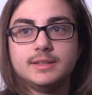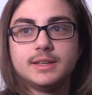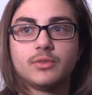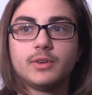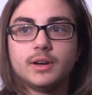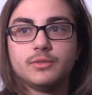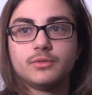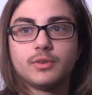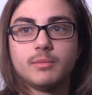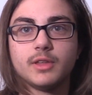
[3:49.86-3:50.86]
different
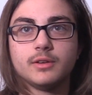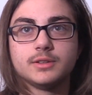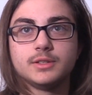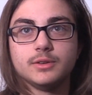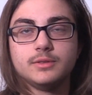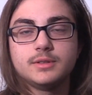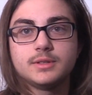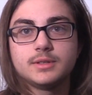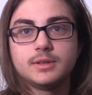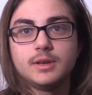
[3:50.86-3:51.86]
from other
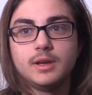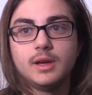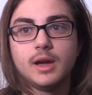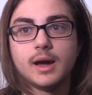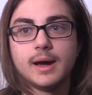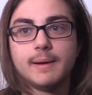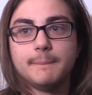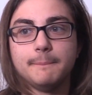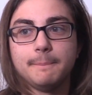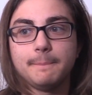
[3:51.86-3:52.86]
students.
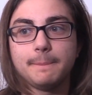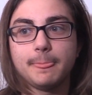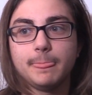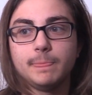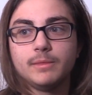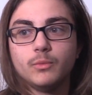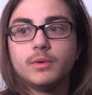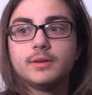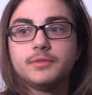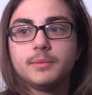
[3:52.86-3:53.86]

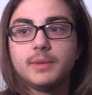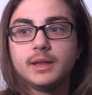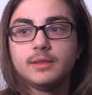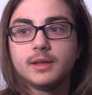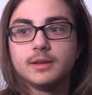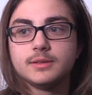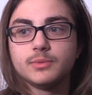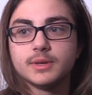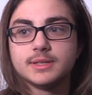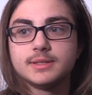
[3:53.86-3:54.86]
One of the main things
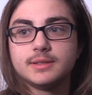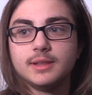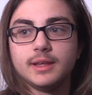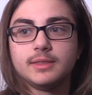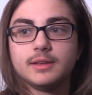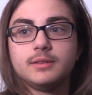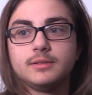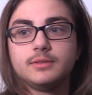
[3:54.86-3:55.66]
was the